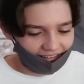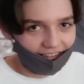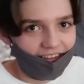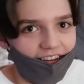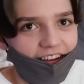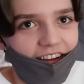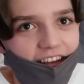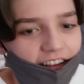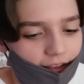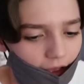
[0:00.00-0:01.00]
Well, have
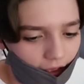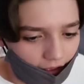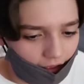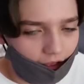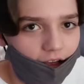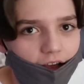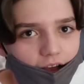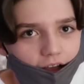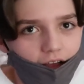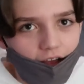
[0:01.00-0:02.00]
fun and, and uh,
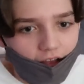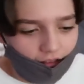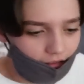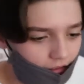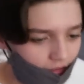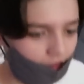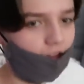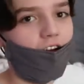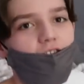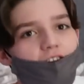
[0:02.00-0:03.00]
relaxing.
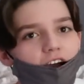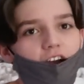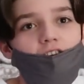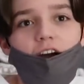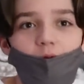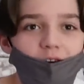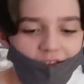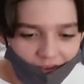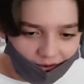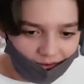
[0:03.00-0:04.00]
I will
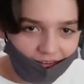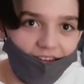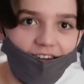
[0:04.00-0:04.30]
do.